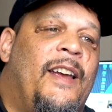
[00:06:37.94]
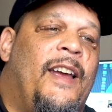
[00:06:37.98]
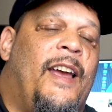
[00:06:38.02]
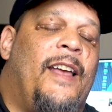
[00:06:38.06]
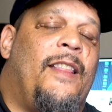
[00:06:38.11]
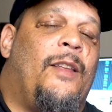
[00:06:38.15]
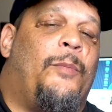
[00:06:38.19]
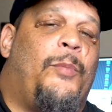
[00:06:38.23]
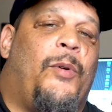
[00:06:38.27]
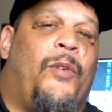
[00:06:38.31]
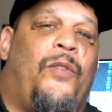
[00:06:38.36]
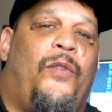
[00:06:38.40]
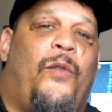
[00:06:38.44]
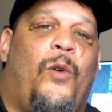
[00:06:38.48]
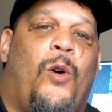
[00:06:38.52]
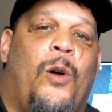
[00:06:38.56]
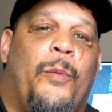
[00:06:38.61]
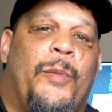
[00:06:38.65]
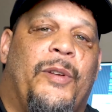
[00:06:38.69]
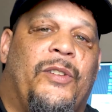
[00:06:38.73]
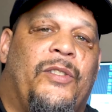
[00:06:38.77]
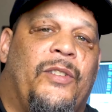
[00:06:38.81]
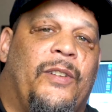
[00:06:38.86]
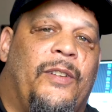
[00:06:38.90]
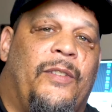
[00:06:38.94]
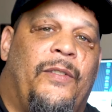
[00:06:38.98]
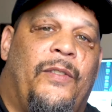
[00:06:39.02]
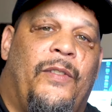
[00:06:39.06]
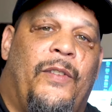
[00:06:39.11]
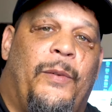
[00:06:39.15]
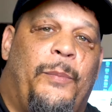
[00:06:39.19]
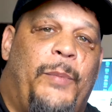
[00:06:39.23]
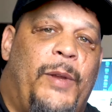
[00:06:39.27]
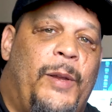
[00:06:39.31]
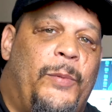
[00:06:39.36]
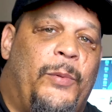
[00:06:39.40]
And the performance of
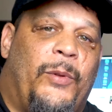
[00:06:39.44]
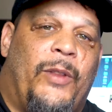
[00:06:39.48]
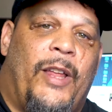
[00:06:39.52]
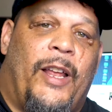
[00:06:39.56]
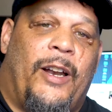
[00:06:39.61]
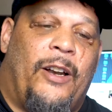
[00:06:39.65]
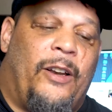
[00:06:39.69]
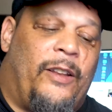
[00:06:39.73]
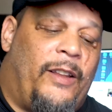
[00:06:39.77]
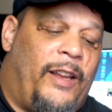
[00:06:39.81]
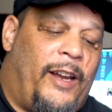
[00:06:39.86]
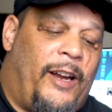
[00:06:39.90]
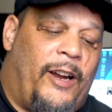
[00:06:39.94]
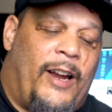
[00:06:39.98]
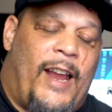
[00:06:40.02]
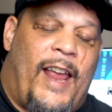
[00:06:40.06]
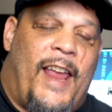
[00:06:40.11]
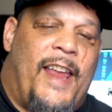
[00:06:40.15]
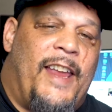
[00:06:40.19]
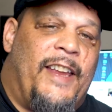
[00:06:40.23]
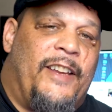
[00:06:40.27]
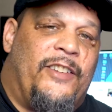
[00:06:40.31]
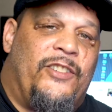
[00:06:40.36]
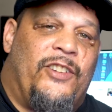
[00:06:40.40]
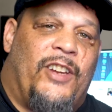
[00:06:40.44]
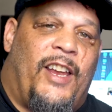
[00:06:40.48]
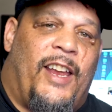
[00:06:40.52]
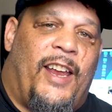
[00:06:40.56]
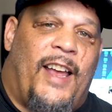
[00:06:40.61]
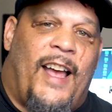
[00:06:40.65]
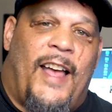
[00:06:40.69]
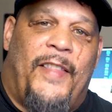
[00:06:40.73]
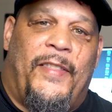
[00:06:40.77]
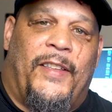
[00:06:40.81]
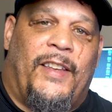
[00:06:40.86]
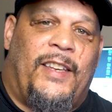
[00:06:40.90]
the people that are there,
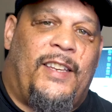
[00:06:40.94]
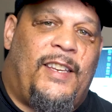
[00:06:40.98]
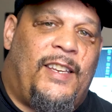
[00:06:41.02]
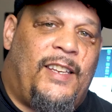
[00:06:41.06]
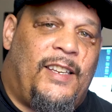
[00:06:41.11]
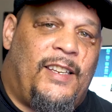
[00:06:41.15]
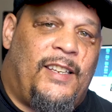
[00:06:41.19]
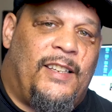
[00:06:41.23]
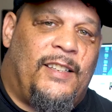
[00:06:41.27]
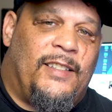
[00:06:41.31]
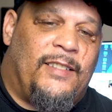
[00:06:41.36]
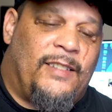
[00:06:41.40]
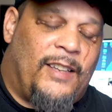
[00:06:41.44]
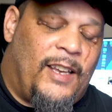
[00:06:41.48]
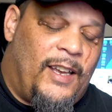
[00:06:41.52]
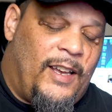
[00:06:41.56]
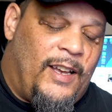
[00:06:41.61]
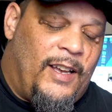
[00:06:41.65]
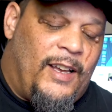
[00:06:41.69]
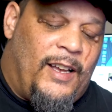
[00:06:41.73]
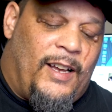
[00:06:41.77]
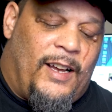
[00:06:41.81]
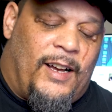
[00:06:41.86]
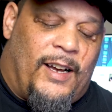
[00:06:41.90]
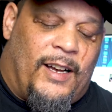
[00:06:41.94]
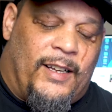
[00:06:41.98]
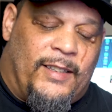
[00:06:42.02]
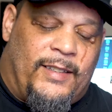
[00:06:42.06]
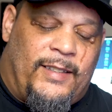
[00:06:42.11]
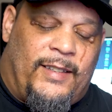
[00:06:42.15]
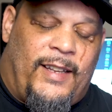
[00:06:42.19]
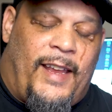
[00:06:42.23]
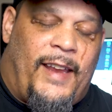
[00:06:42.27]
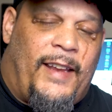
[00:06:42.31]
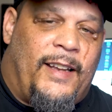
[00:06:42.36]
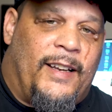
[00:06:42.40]
AJ on the keys,
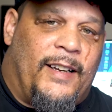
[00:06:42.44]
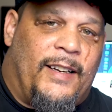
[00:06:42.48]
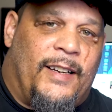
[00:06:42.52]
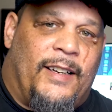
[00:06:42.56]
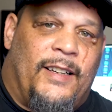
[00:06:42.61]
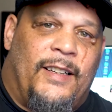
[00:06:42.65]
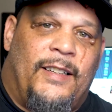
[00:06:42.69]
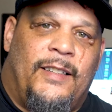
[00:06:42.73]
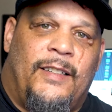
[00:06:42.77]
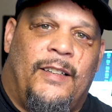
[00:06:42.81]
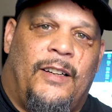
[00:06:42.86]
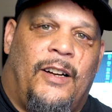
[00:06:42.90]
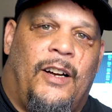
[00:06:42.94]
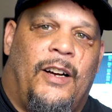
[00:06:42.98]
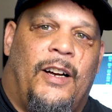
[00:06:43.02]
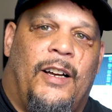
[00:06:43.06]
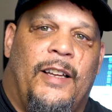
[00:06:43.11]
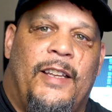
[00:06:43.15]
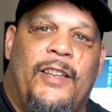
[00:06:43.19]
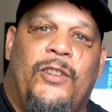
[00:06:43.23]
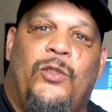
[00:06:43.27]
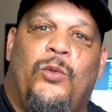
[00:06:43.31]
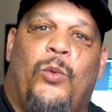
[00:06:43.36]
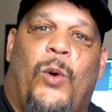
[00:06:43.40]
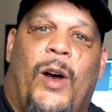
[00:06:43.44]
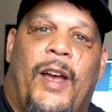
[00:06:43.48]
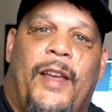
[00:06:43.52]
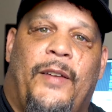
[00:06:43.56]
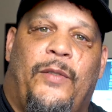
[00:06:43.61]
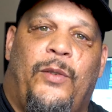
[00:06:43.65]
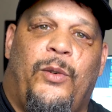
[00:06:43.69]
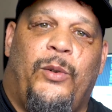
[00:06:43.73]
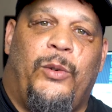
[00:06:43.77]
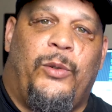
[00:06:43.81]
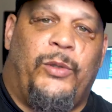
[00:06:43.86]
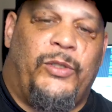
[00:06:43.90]
Seika, his
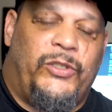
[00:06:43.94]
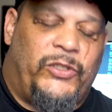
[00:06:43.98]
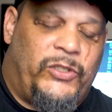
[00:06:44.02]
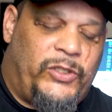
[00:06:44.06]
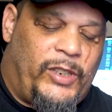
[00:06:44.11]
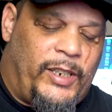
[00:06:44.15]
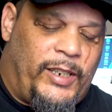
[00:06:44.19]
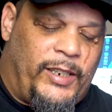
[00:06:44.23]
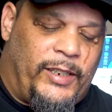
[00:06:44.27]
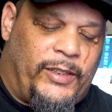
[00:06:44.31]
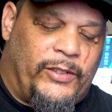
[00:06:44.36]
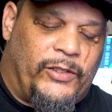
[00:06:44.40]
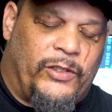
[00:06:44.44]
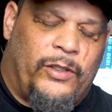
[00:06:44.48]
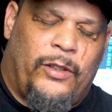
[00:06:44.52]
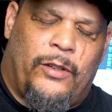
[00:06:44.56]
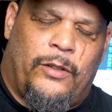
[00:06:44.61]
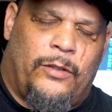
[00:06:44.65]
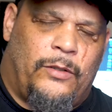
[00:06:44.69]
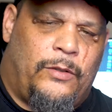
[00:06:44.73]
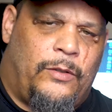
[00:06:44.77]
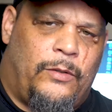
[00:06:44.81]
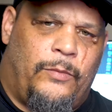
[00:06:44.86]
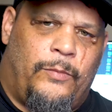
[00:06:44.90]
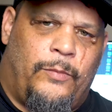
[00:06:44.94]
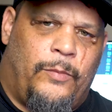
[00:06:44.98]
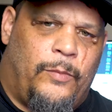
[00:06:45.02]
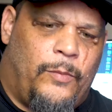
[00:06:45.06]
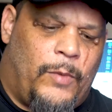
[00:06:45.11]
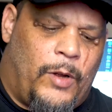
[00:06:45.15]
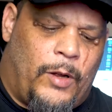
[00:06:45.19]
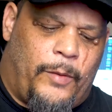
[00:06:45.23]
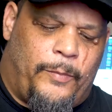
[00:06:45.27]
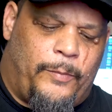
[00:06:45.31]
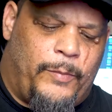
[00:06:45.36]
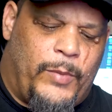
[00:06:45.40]
wife who sings,
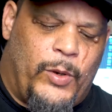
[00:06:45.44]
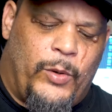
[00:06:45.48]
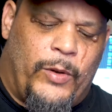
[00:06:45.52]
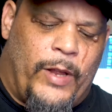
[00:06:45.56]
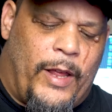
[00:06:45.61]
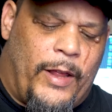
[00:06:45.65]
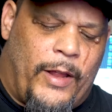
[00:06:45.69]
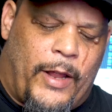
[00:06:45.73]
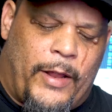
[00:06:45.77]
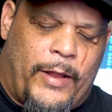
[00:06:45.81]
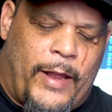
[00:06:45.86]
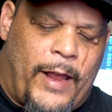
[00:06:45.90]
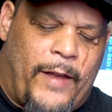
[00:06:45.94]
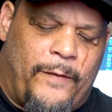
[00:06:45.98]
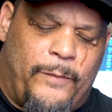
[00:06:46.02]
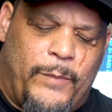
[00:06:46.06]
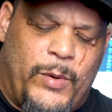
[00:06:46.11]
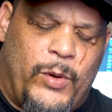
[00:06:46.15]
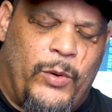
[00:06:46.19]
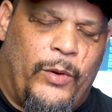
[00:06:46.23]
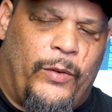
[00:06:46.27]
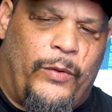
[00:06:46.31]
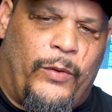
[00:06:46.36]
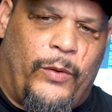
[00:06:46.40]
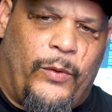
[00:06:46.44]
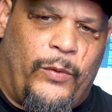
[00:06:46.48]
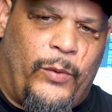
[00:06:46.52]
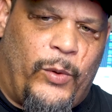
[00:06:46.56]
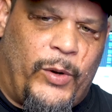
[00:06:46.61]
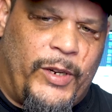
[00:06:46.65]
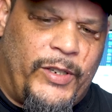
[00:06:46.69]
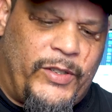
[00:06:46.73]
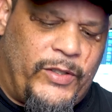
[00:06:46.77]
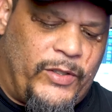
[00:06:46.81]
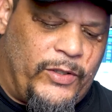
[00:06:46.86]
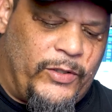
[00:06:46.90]
that have beautiful
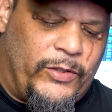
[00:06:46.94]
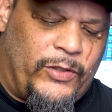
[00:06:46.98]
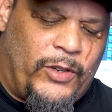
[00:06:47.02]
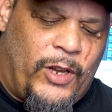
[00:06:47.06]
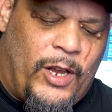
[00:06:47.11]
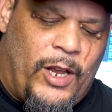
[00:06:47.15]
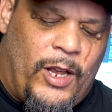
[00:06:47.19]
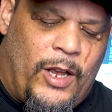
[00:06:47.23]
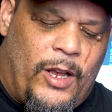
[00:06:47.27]
voices,